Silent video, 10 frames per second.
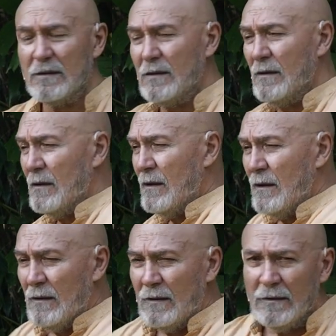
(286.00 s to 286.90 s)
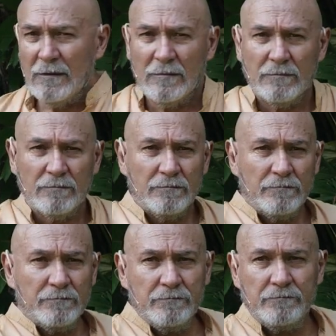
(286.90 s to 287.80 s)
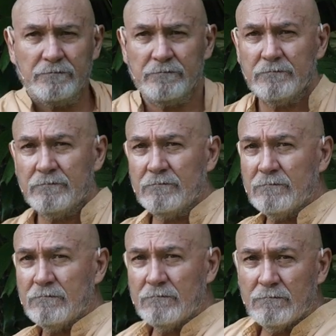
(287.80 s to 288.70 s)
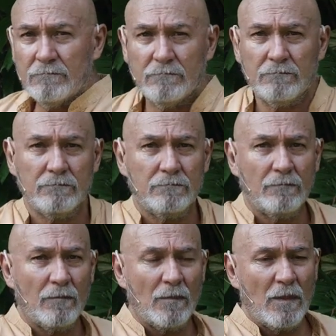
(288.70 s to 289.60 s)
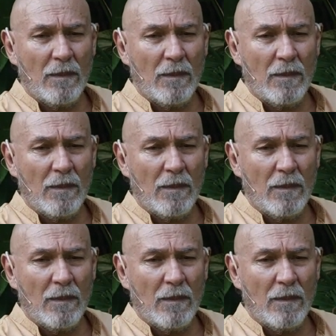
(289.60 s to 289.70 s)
No one is speaking in this clip.